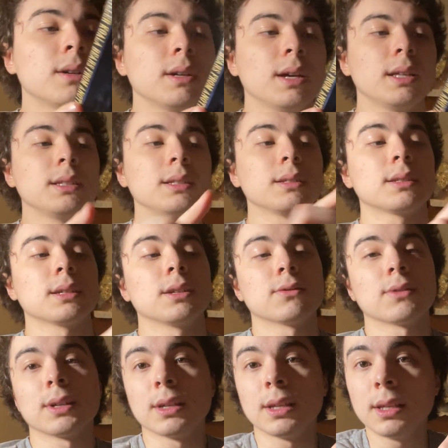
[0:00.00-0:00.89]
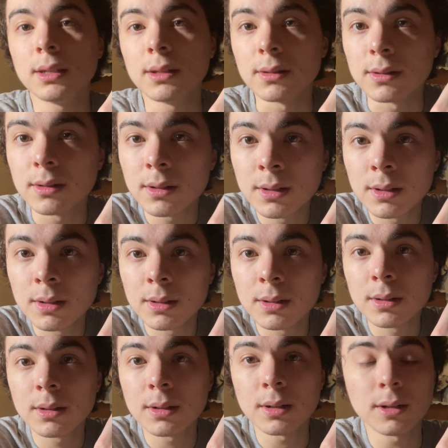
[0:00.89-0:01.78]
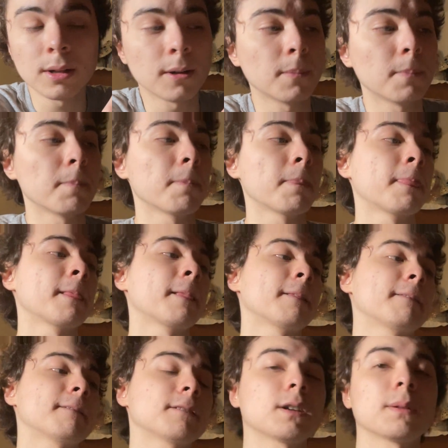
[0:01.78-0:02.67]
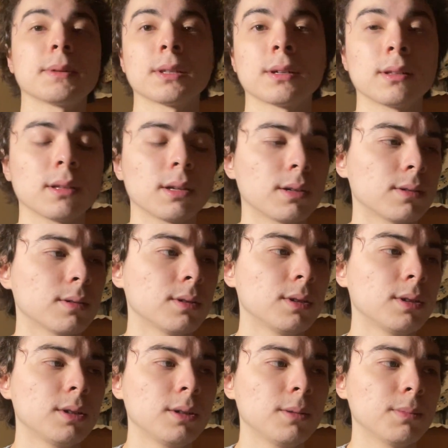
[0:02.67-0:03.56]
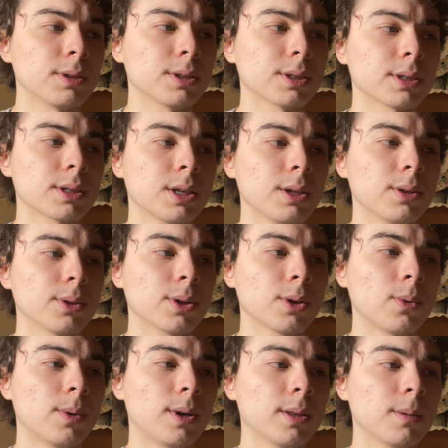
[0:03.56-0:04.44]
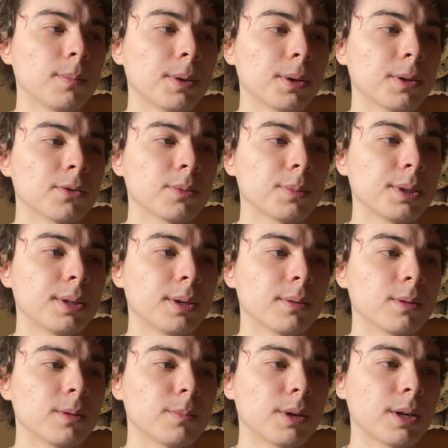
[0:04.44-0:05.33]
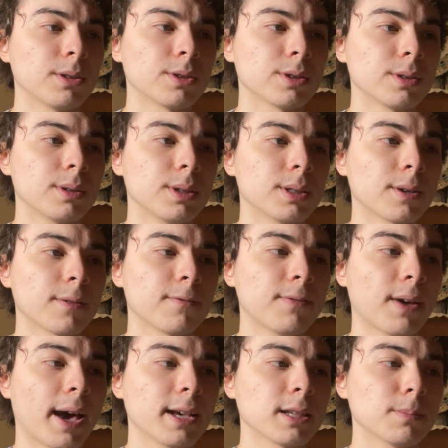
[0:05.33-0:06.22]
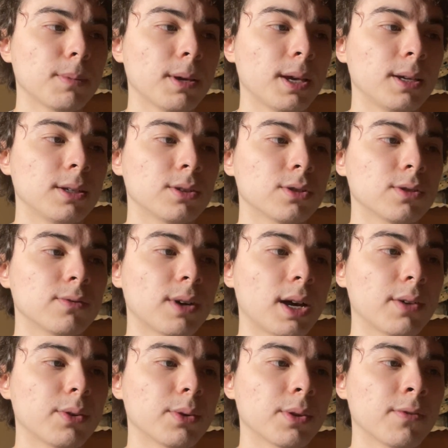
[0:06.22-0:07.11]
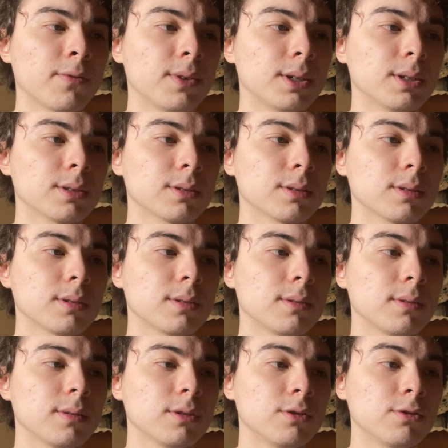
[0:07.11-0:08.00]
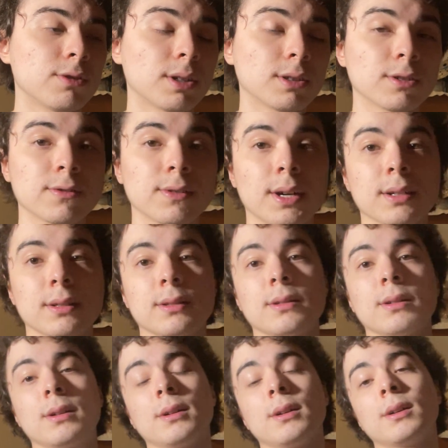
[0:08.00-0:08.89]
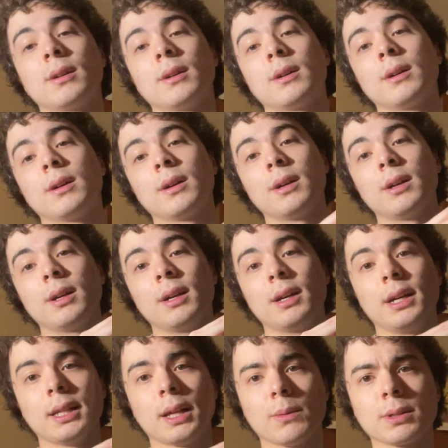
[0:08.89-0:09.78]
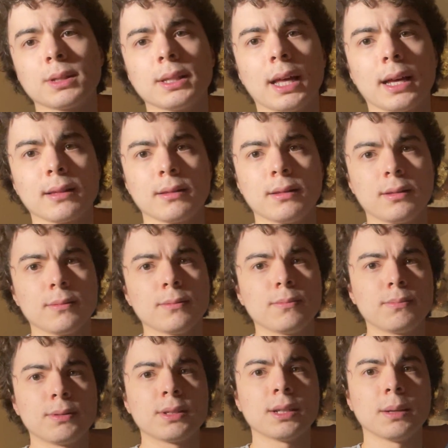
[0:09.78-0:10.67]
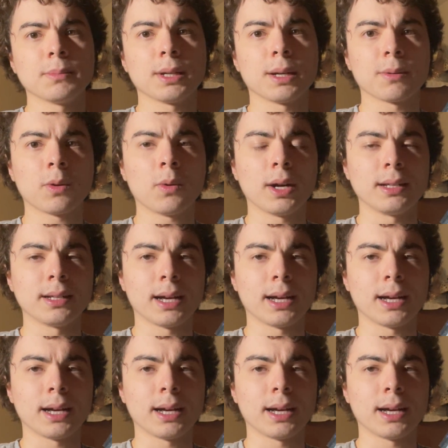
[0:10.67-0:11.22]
And he says right here, sorry about the glare, but it says kill koala bears from another dimension is a fast-paced survival of the fittest grunge fest. And I would say that sums up quite